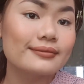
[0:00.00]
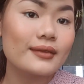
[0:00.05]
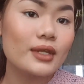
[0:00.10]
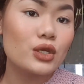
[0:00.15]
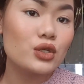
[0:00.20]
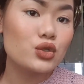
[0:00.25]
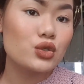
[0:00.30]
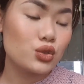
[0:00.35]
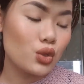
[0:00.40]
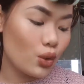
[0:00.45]

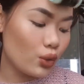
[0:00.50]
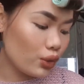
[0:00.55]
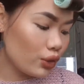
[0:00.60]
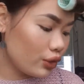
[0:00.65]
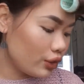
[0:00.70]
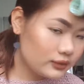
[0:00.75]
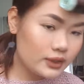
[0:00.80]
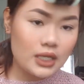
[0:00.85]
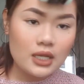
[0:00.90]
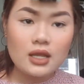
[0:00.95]
So
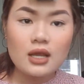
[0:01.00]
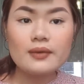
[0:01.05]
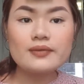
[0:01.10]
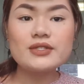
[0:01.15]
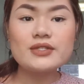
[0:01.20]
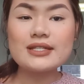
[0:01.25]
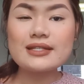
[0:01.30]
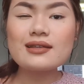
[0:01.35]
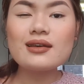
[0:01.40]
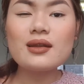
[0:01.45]
good.
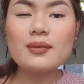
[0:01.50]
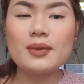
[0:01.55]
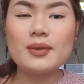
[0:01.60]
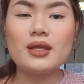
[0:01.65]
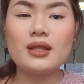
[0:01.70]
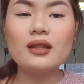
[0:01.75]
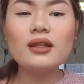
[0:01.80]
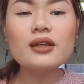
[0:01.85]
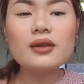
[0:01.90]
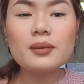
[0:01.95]
Just gonna be
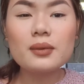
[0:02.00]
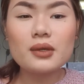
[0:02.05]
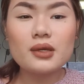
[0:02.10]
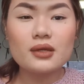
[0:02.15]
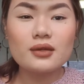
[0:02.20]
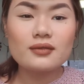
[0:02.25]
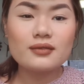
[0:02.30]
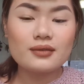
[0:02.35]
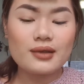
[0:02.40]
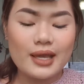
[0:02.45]
a little bit
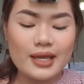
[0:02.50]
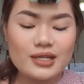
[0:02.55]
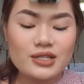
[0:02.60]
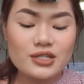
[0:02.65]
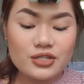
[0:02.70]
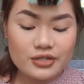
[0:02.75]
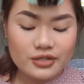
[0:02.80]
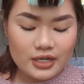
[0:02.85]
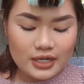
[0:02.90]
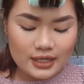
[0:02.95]

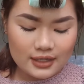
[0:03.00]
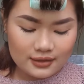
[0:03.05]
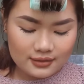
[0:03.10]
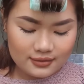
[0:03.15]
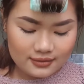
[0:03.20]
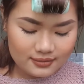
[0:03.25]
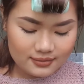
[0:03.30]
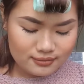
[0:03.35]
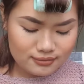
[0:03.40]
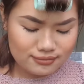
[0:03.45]
extra.
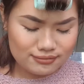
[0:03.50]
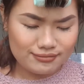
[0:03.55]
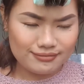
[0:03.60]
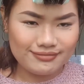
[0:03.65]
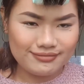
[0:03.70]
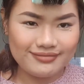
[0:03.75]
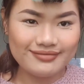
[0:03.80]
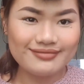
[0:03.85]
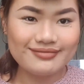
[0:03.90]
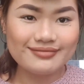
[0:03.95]

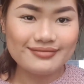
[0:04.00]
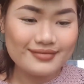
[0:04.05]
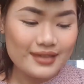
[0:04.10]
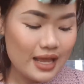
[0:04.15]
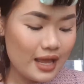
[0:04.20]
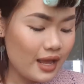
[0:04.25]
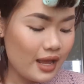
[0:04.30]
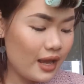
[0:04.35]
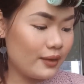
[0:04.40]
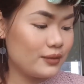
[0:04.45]

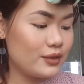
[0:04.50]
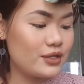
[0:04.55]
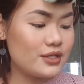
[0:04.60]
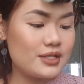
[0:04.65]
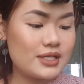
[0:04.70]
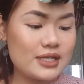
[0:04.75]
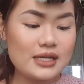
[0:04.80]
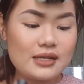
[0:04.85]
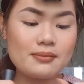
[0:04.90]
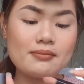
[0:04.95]
I'm
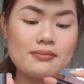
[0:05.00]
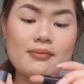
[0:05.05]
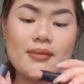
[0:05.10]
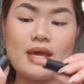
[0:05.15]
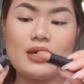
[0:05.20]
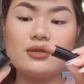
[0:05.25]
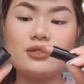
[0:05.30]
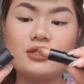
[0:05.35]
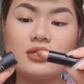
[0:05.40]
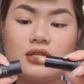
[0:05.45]
using the
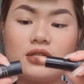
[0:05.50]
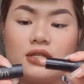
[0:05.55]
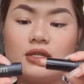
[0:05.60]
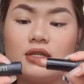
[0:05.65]
Melt